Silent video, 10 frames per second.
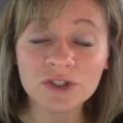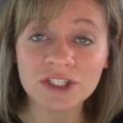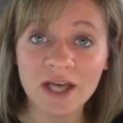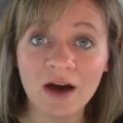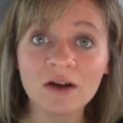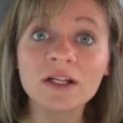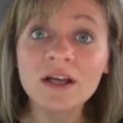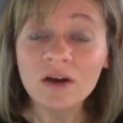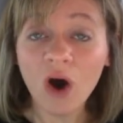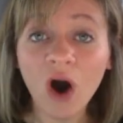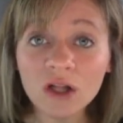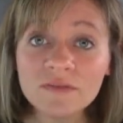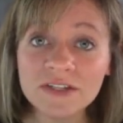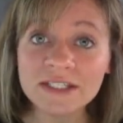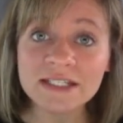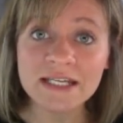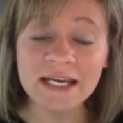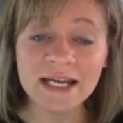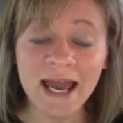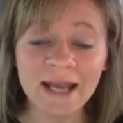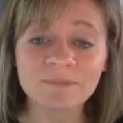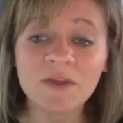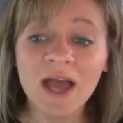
cell all of its DNA.